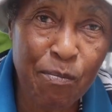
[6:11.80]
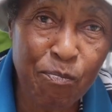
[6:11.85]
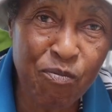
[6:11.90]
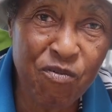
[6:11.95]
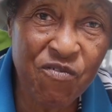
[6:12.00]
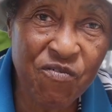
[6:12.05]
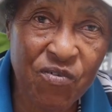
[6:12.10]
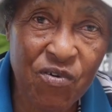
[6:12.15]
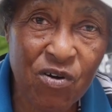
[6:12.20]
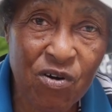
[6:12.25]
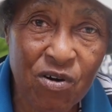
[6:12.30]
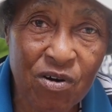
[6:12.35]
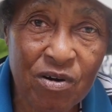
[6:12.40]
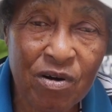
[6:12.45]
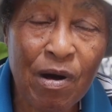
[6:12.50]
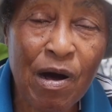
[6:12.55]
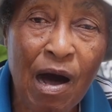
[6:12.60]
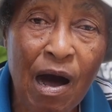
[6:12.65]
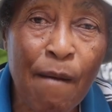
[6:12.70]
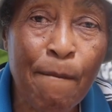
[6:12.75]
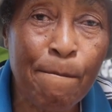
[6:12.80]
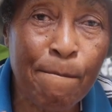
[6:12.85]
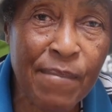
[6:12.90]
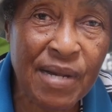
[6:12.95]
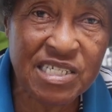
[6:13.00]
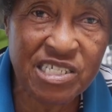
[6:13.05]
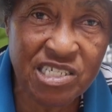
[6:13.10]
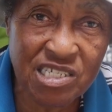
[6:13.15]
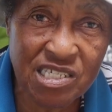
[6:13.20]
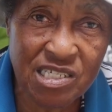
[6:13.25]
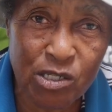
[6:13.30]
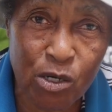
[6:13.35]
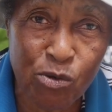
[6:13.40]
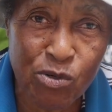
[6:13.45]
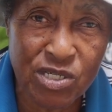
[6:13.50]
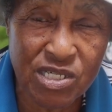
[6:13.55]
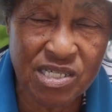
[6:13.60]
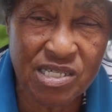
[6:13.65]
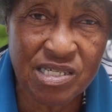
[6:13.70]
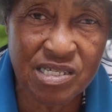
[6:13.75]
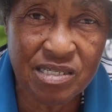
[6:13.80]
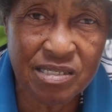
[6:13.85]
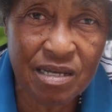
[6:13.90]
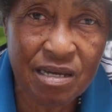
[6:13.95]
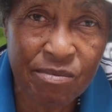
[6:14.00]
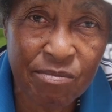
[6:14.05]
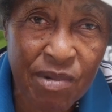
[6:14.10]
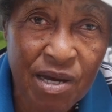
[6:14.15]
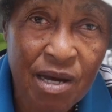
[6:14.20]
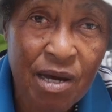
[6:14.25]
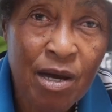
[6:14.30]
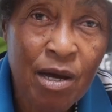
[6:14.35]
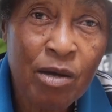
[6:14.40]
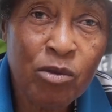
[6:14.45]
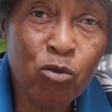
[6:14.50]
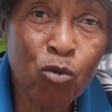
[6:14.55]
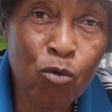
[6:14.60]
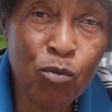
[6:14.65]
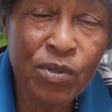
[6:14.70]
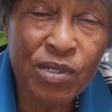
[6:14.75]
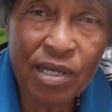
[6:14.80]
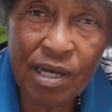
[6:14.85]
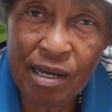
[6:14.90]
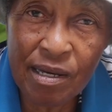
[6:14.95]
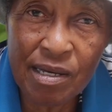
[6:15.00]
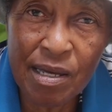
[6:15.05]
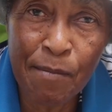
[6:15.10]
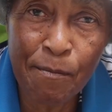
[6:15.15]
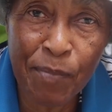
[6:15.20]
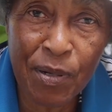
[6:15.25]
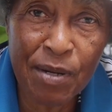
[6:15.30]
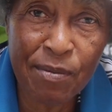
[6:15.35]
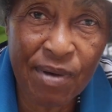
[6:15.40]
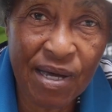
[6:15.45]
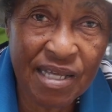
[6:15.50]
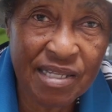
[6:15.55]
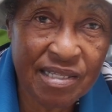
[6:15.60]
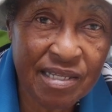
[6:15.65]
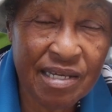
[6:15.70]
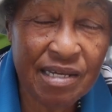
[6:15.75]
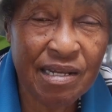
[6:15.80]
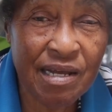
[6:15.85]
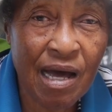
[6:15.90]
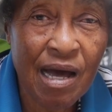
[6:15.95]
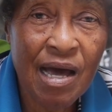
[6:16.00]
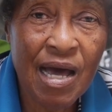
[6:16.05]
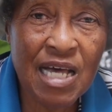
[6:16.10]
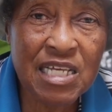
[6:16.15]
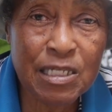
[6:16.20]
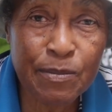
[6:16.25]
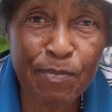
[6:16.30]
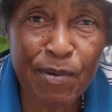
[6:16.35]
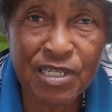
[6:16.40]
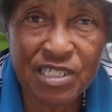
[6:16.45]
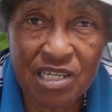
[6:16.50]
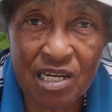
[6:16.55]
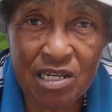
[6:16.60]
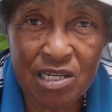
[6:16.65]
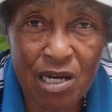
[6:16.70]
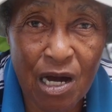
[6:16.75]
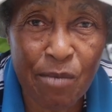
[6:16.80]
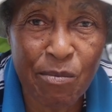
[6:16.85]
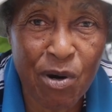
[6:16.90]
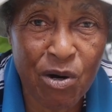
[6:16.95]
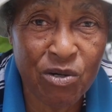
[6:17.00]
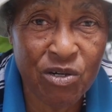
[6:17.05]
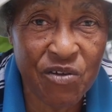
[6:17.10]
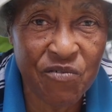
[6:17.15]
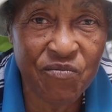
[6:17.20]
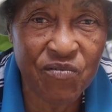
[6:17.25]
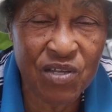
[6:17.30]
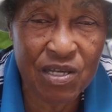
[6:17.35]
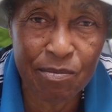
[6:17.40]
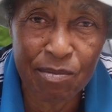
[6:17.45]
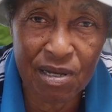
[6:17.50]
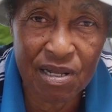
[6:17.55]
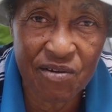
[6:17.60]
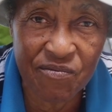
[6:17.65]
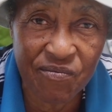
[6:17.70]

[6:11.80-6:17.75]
prefer a machinery system to be implemented, especially among the female